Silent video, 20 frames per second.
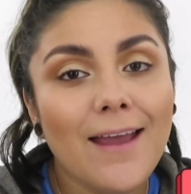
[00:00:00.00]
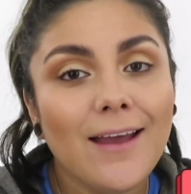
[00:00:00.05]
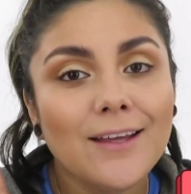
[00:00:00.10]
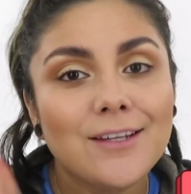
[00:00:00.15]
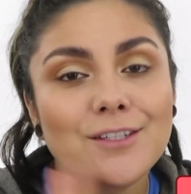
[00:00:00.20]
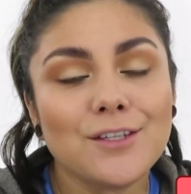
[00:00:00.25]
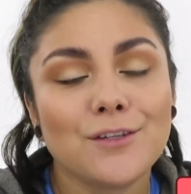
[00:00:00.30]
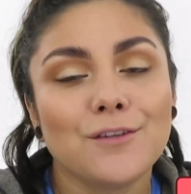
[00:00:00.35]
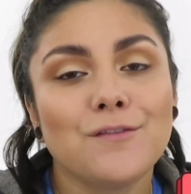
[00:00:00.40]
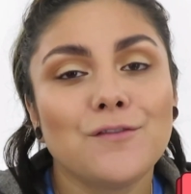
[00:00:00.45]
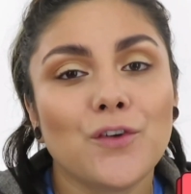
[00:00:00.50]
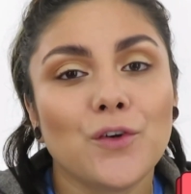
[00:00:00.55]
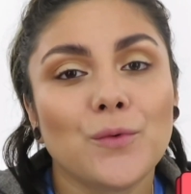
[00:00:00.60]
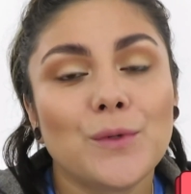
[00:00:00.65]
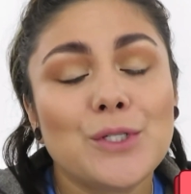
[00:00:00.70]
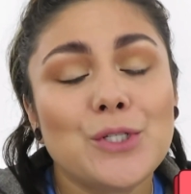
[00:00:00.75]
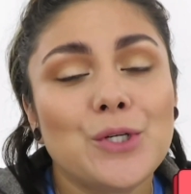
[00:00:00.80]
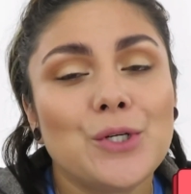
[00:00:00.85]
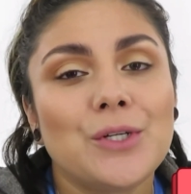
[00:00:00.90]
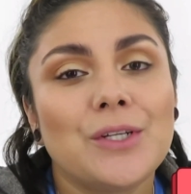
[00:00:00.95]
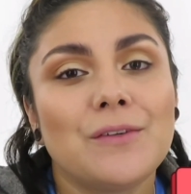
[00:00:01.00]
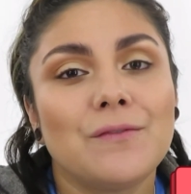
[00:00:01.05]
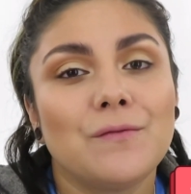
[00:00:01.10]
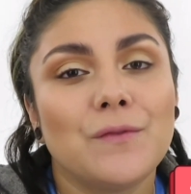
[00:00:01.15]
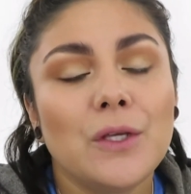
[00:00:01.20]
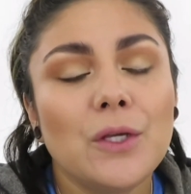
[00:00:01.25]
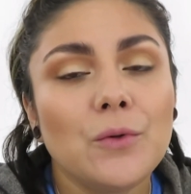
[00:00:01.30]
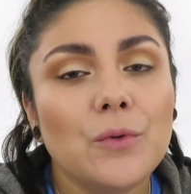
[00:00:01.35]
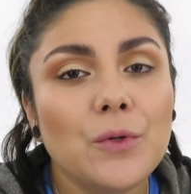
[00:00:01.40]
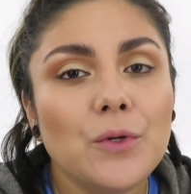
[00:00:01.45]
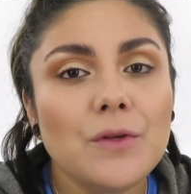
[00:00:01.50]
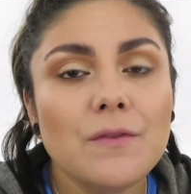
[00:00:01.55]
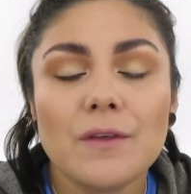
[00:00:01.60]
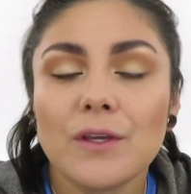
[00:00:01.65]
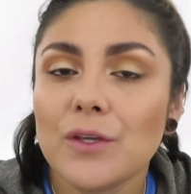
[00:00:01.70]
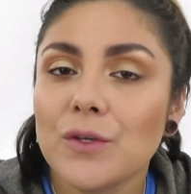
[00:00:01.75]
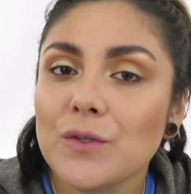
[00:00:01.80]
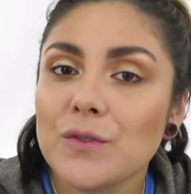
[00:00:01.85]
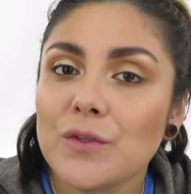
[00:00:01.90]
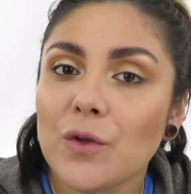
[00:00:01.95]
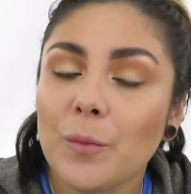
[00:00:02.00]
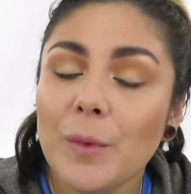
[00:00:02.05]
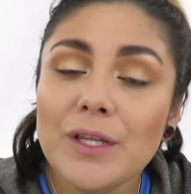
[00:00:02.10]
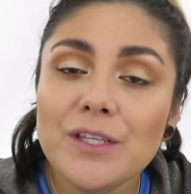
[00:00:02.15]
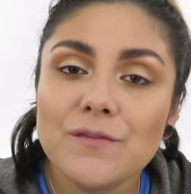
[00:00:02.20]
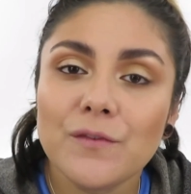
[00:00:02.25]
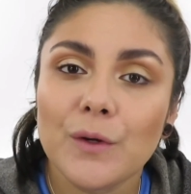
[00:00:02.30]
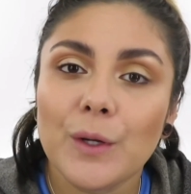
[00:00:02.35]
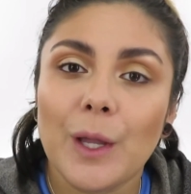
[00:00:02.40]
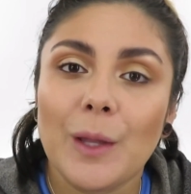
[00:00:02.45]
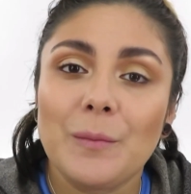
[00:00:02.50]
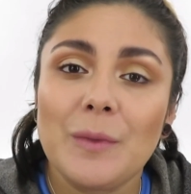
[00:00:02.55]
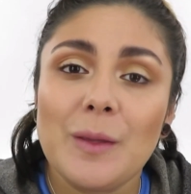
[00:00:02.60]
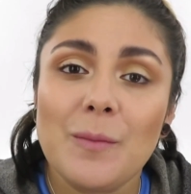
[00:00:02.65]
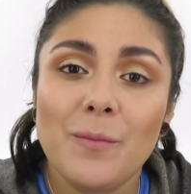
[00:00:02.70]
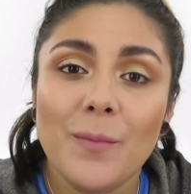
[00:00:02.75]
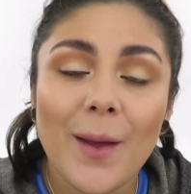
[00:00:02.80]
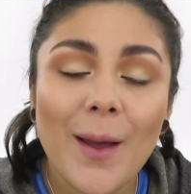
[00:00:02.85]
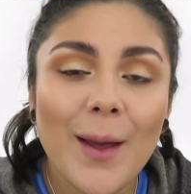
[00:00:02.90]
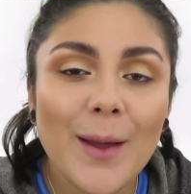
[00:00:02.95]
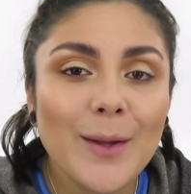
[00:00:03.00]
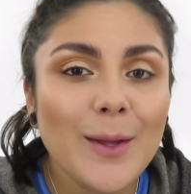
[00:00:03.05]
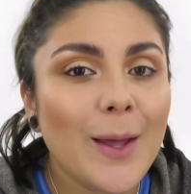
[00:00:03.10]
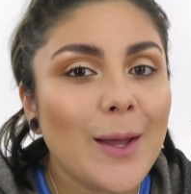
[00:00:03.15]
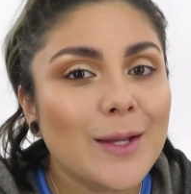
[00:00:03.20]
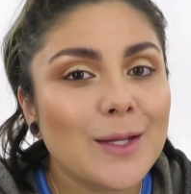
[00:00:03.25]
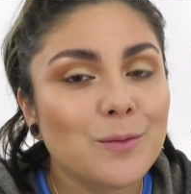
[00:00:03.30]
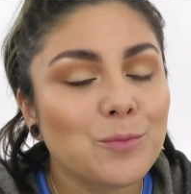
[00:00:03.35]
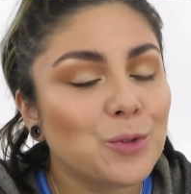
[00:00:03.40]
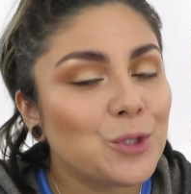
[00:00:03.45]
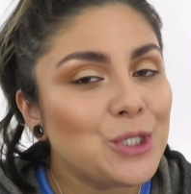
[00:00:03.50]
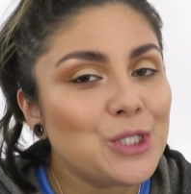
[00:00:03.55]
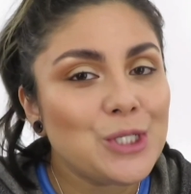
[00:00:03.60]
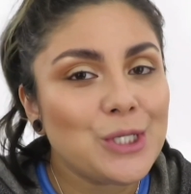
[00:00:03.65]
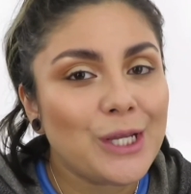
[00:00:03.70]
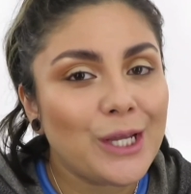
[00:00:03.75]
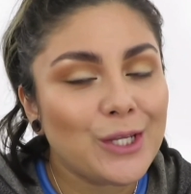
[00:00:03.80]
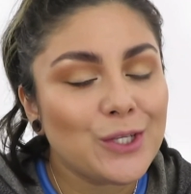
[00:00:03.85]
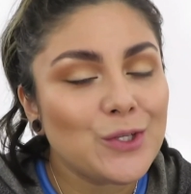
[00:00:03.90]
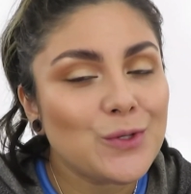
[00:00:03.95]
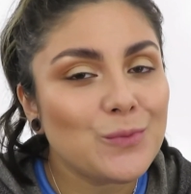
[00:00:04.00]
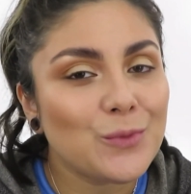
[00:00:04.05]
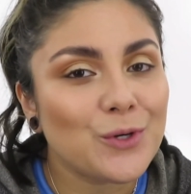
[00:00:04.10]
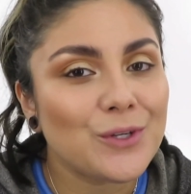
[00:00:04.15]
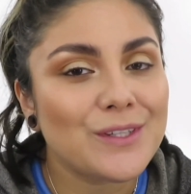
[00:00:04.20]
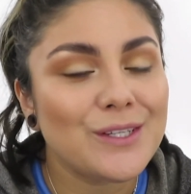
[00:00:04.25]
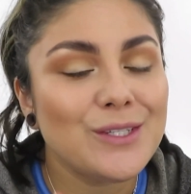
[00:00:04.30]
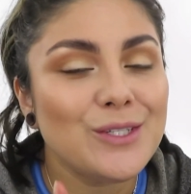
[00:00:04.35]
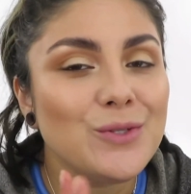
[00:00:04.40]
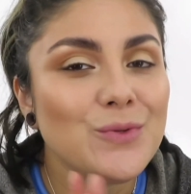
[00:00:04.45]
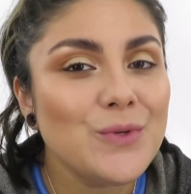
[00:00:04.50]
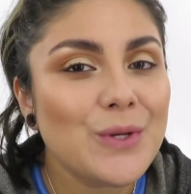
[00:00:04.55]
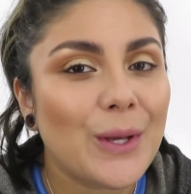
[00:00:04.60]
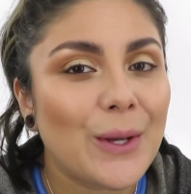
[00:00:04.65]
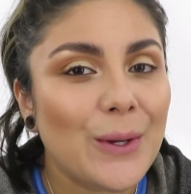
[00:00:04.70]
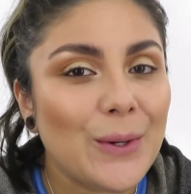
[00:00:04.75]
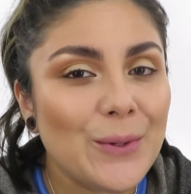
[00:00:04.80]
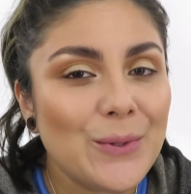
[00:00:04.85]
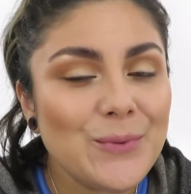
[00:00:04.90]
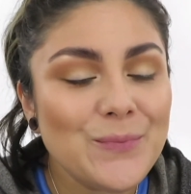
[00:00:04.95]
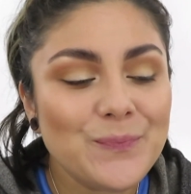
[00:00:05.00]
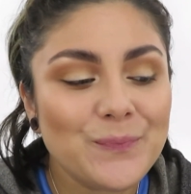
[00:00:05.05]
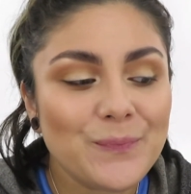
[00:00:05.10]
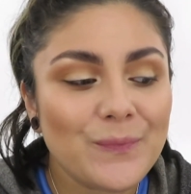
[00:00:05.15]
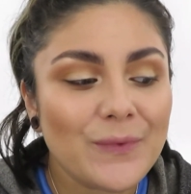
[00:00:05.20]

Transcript: And if you're a returning viewer, thank you so much for coming back. I appreciate you more than you know.